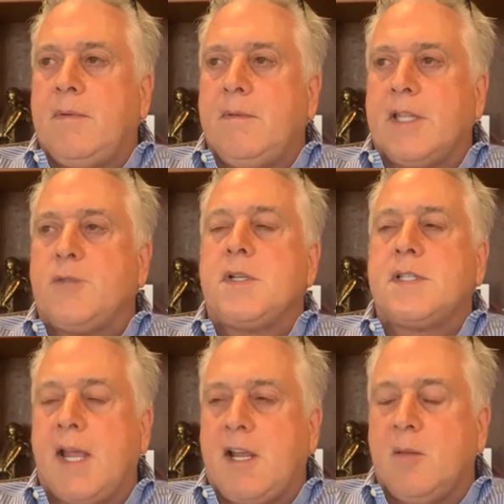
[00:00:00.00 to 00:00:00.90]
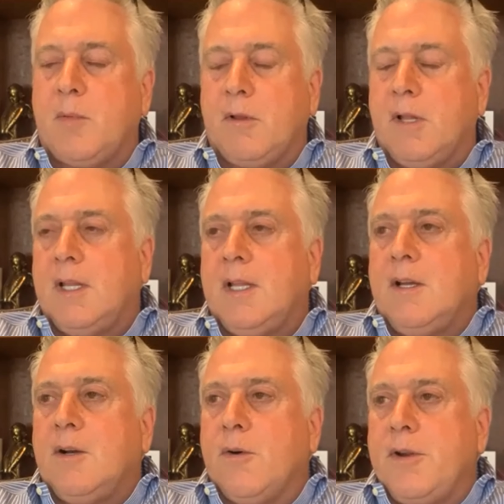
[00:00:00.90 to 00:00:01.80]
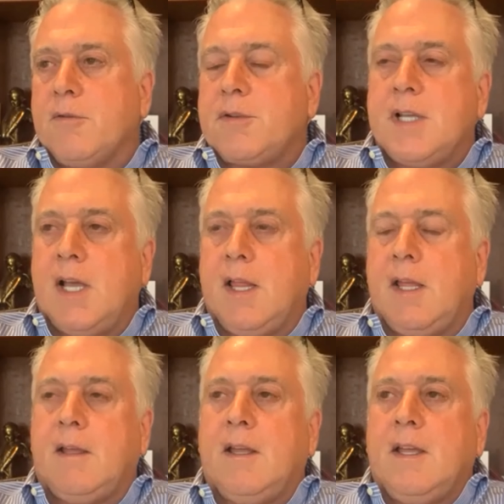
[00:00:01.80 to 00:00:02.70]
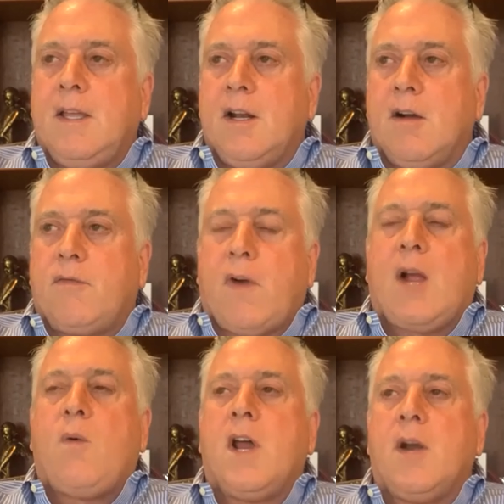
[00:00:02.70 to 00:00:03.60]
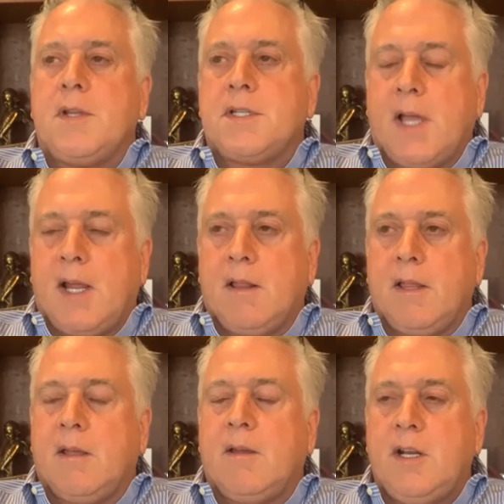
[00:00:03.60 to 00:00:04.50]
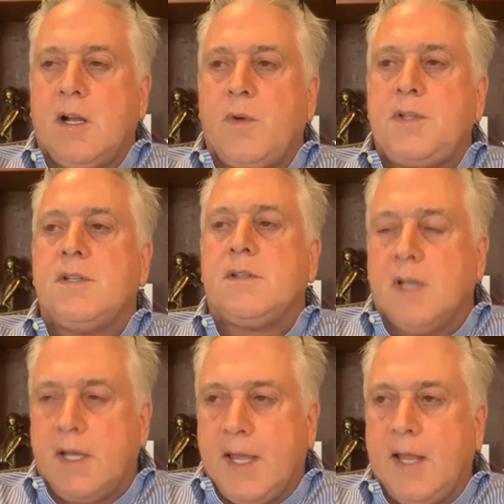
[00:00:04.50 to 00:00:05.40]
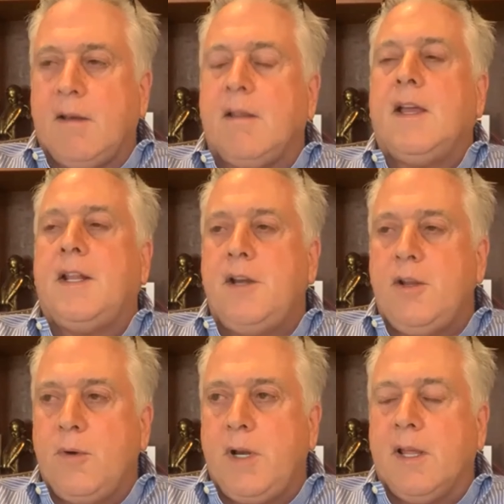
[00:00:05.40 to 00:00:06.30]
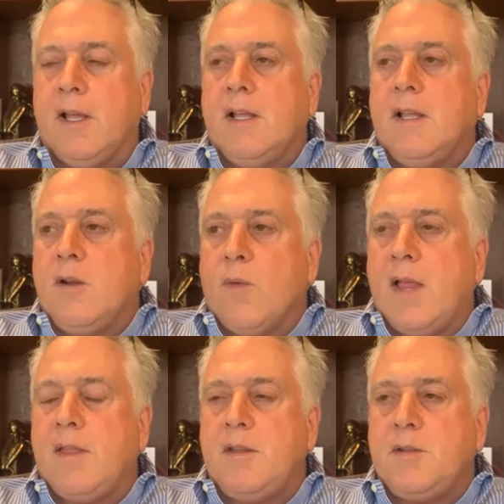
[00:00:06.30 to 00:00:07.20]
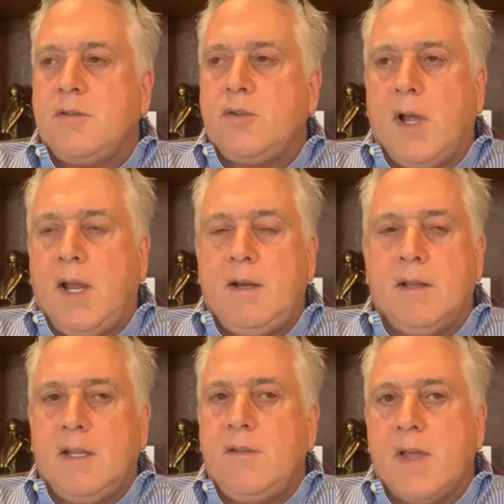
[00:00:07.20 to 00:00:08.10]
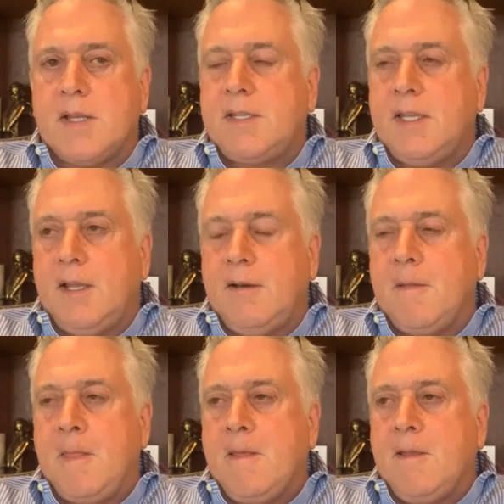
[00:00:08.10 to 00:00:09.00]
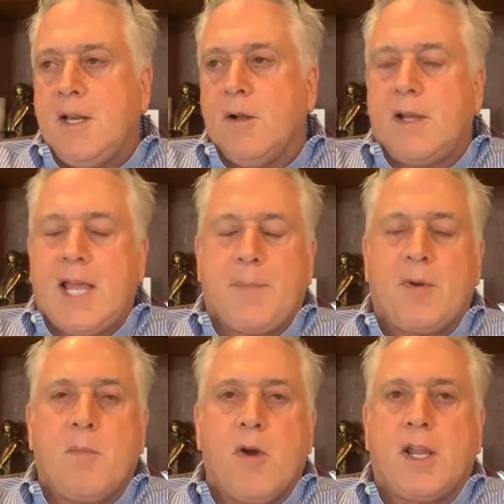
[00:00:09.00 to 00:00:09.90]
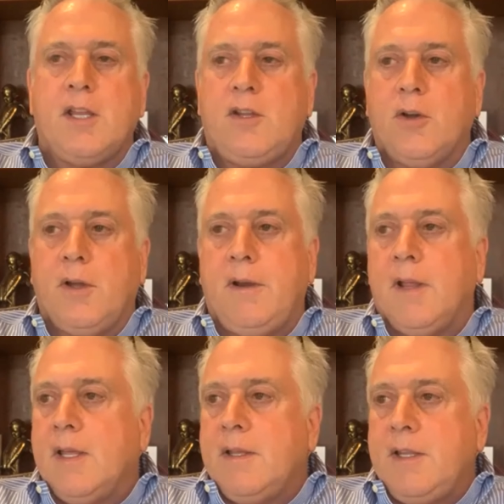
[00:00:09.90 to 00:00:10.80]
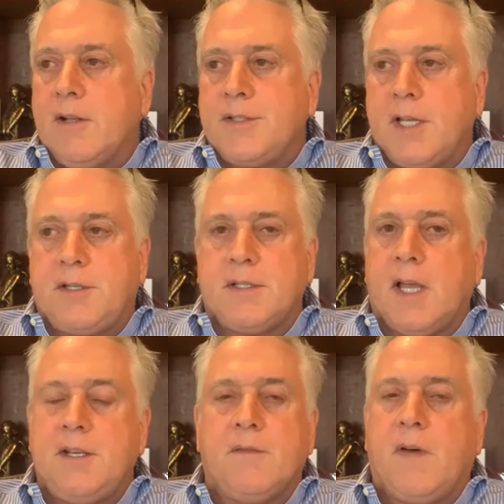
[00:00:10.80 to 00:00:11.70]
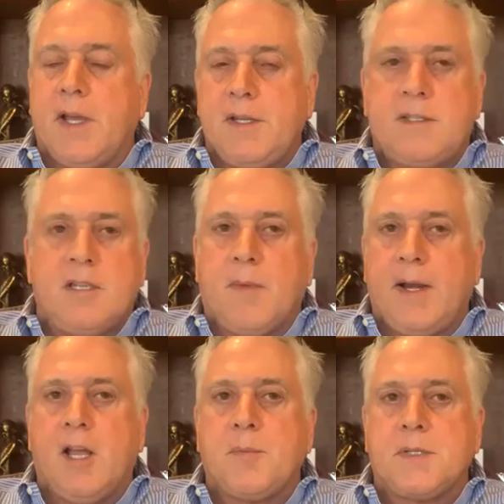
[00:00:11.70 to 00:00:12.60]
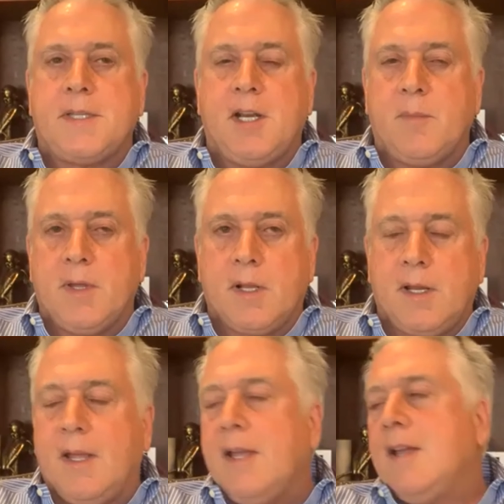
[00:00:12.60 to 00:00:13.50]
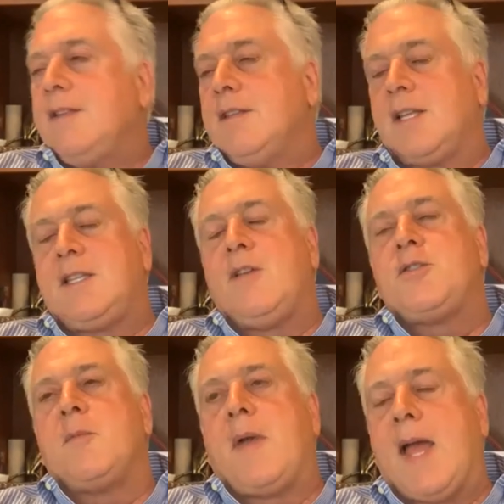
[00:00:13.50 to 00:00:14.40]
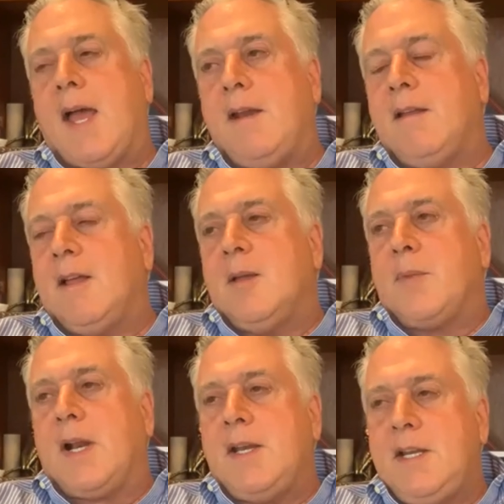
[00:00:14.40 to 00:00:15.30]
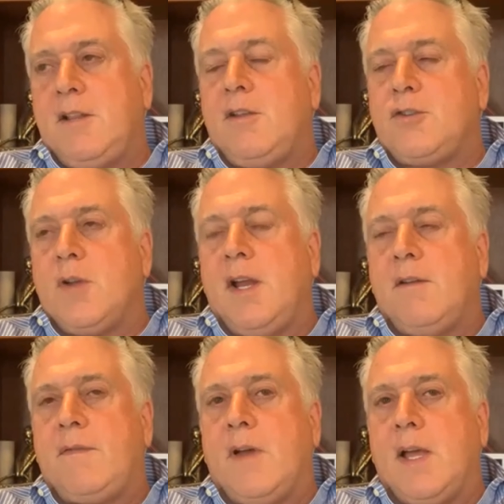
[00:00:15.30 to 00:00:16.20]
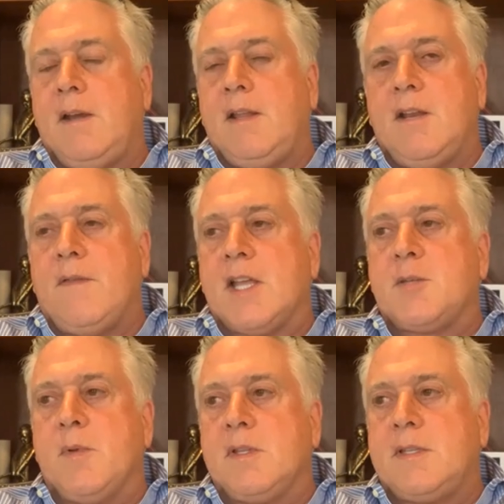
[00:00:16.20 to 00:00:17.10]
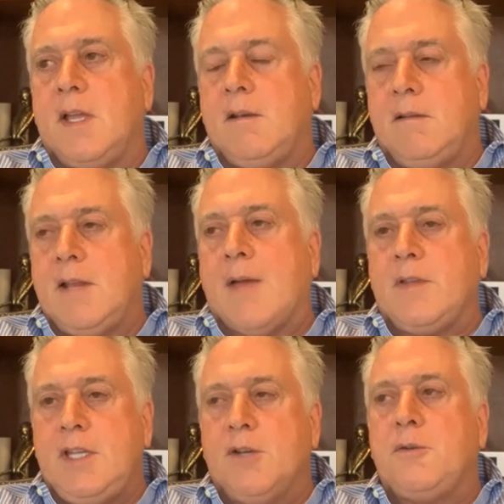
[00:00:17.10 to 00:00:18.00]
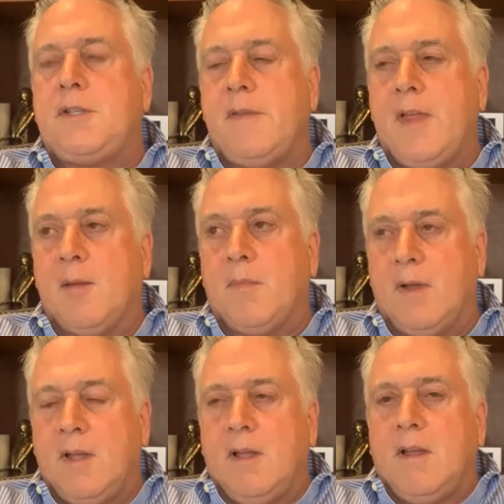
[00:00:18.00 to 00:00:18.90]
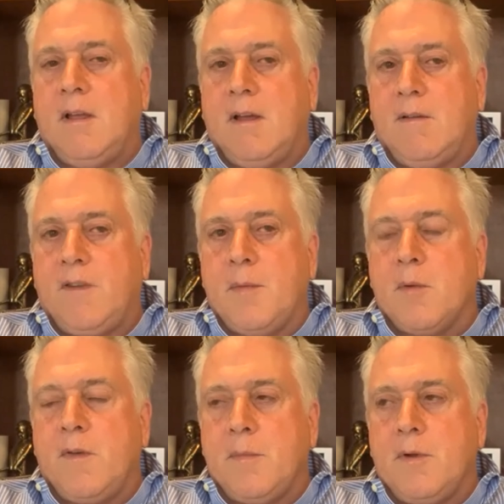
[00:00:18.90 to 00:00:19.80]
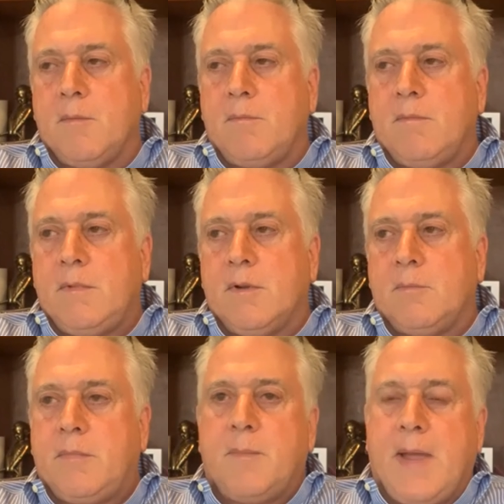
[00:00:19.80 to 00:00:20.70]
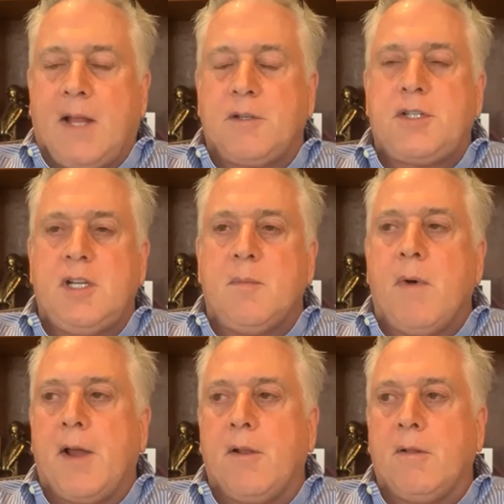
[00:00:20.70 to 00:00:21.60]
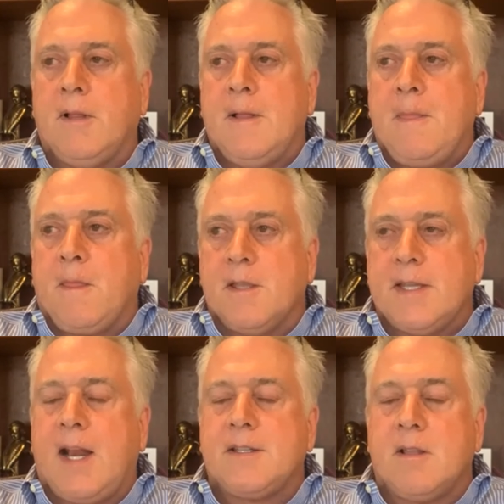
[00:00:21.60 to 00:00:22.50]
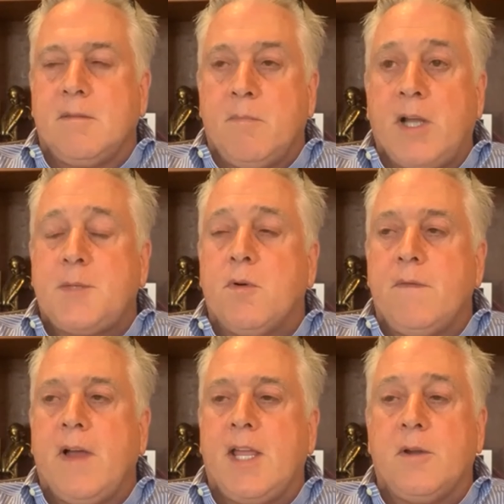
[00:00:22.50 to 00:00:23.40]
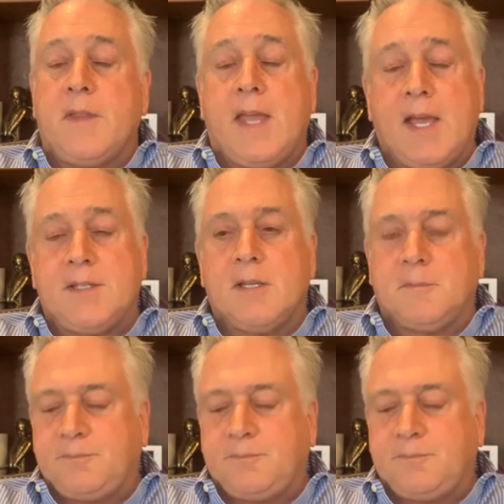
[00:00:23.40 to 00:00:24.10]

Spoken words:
that's recyclable, or you're selling, frack water recycling, which is again an annuity, rather than trying to invest in, a capital market good, such as a device that might help sustainability. Not that those are bad, but ideally you're trying to find investments that have a yield to them from their balance sheet model, because that has a much more value on the exit